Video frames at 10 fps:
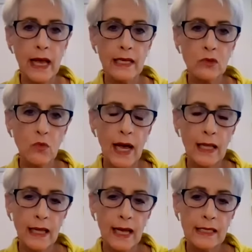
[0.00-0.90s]
as
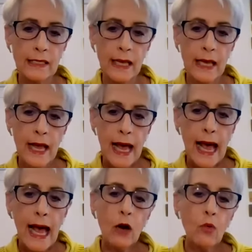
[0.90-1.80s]
well as
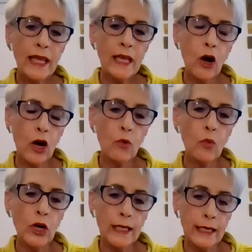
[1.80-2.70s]
how we are
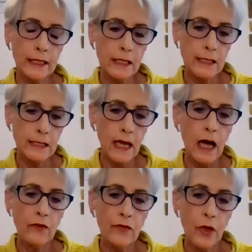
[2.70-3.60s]
working to
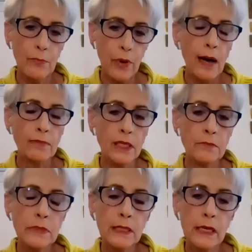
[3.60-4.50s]
solve the
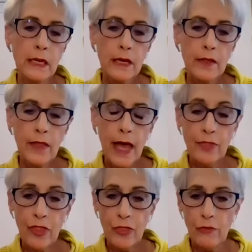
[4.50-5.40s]
problems
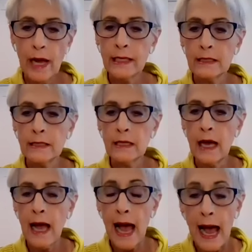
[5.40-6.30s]
that threaten
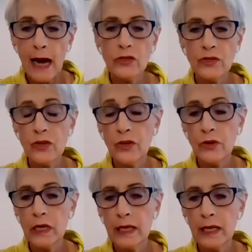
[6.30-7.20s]
our
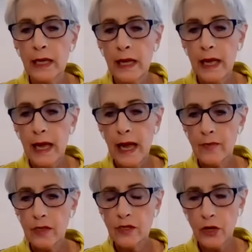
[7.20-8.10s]
security
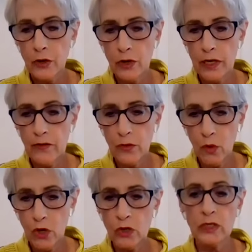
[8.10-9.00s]
and the security of the
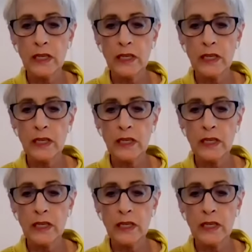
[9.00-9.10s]
world,